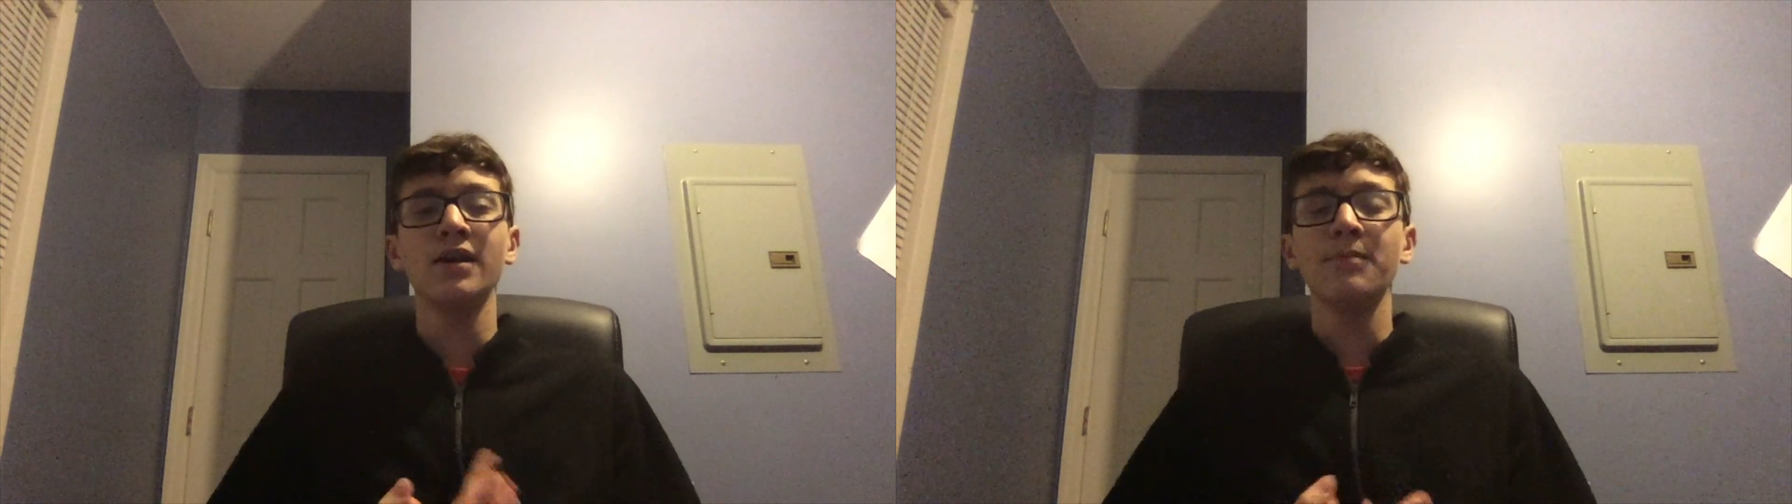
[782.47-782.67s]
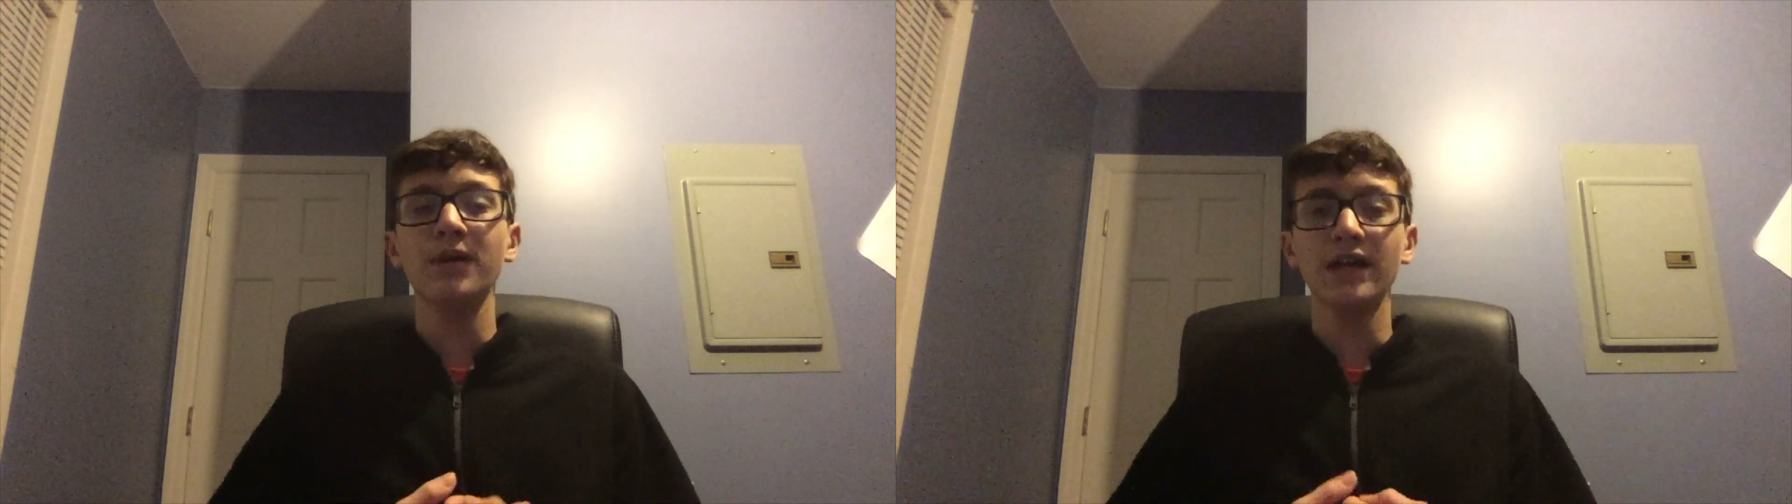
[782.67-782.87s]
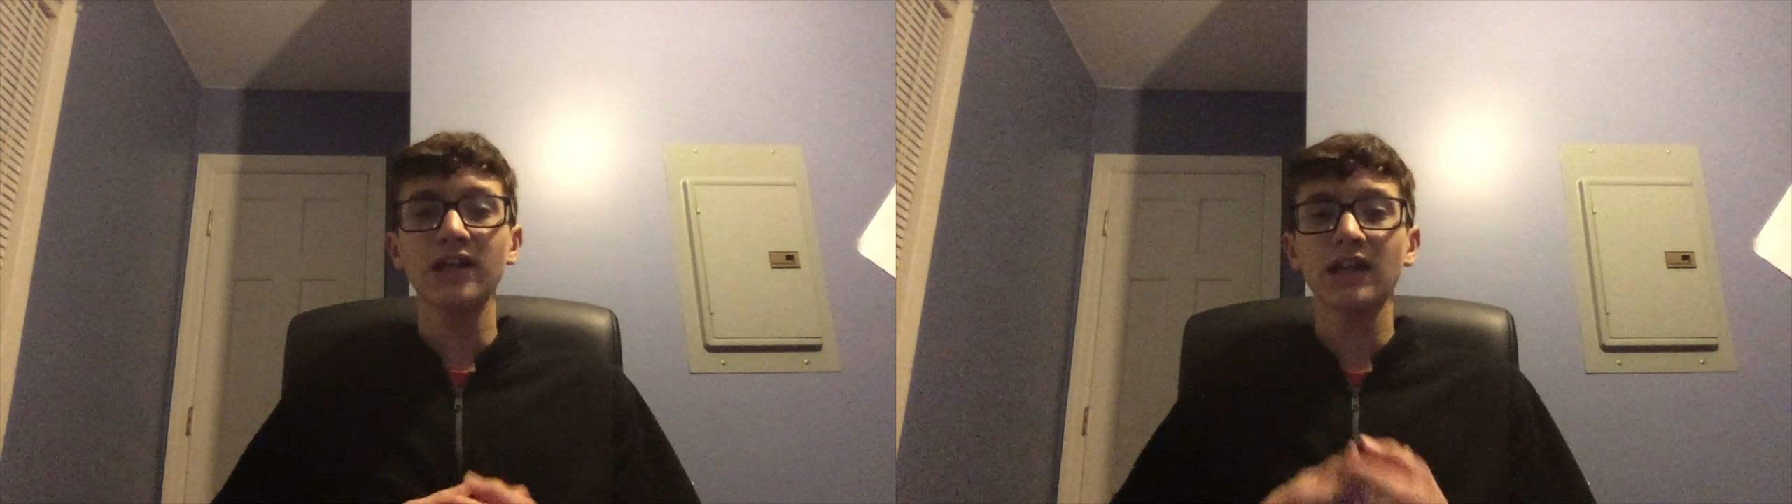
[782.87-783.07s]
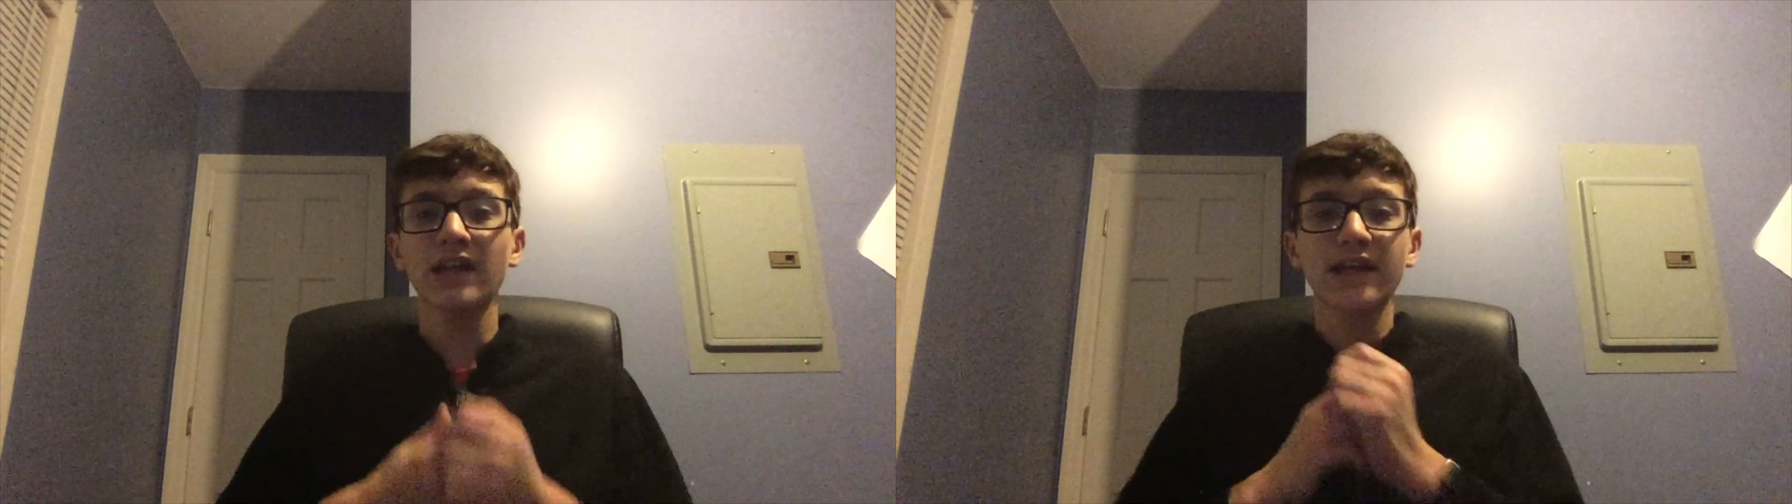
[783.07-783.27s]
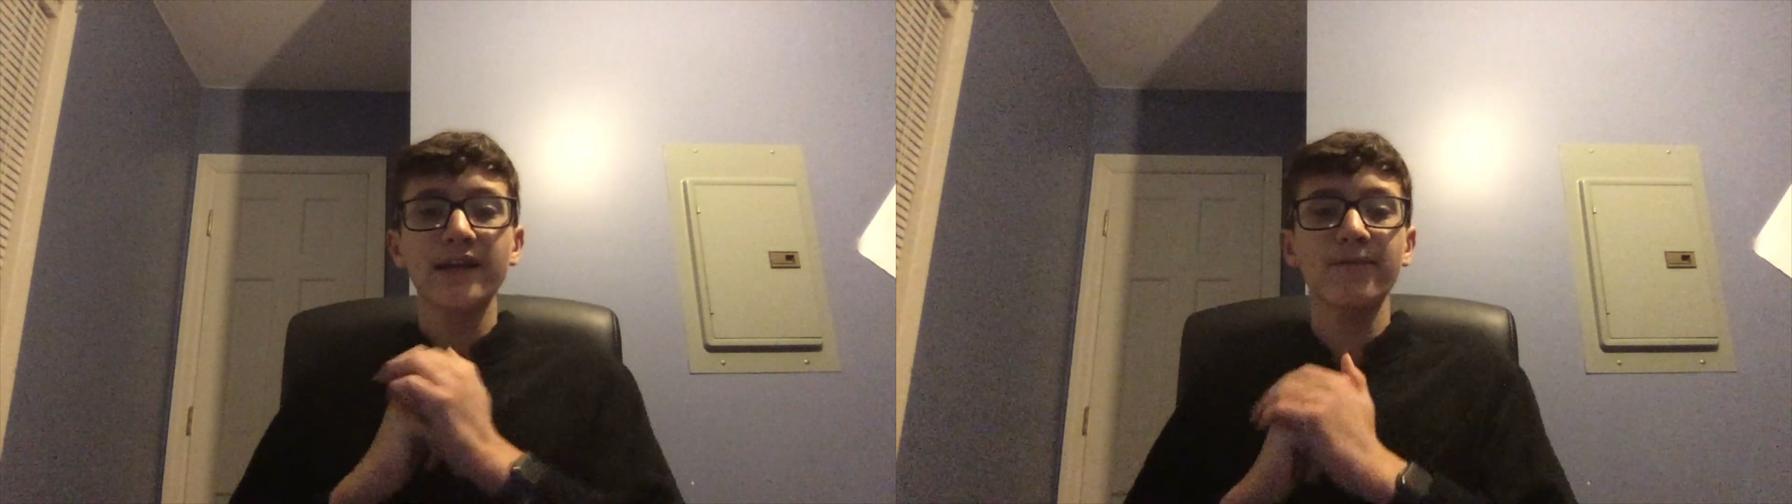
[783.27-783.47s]
But,
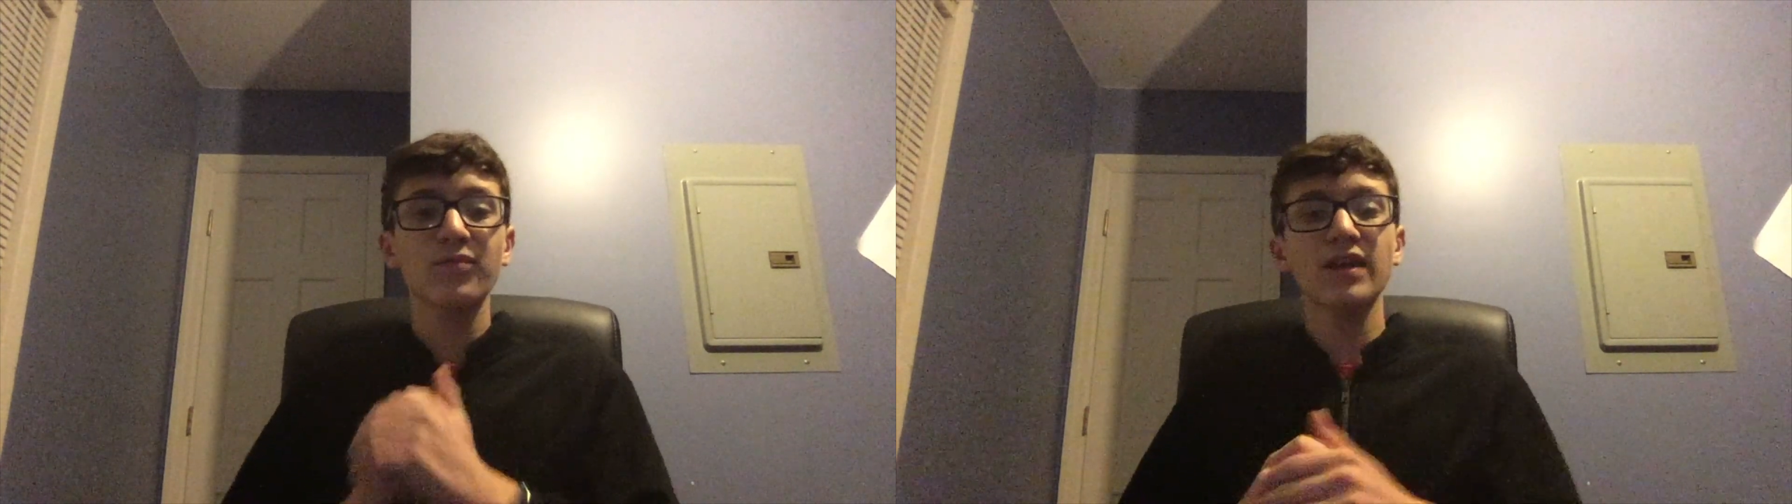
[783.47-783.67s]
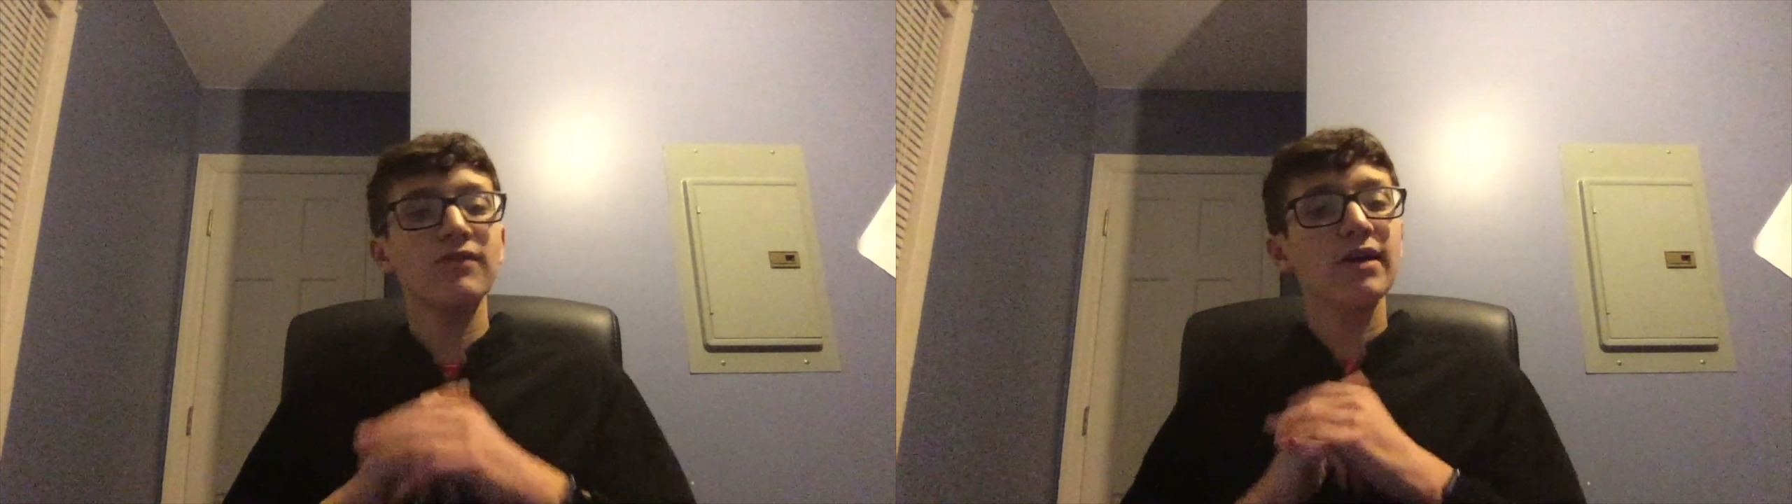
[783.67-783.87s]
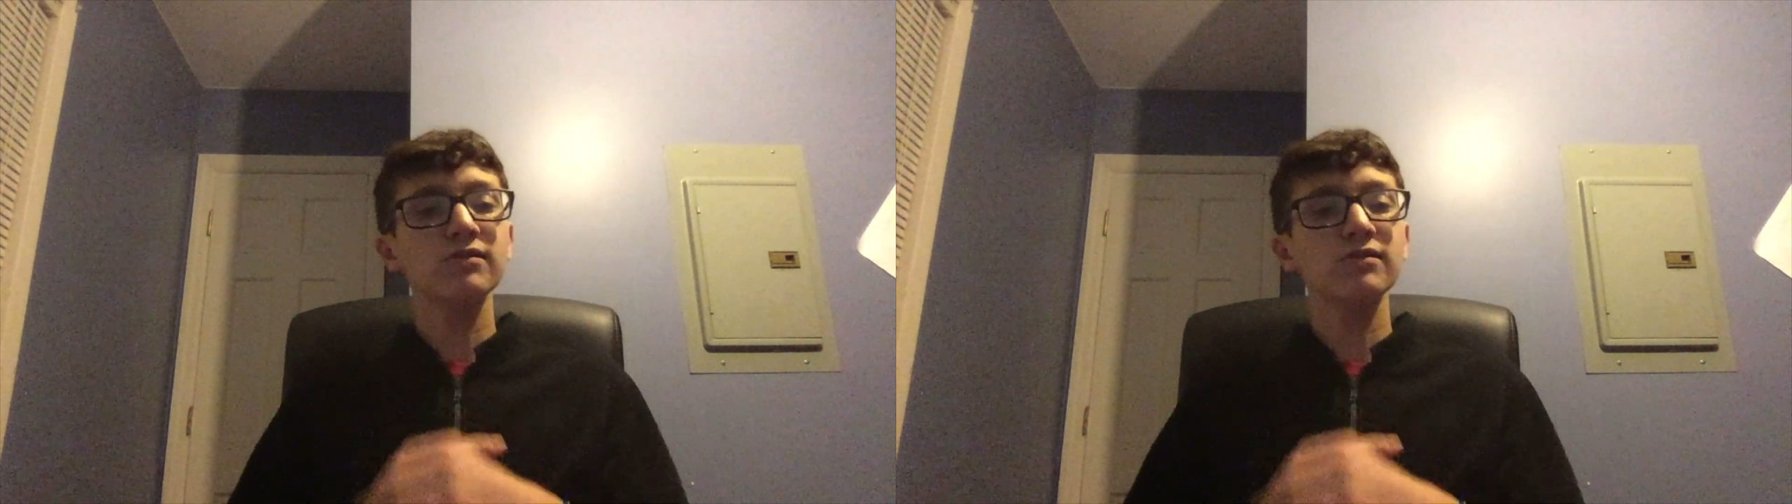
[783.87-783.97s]
if I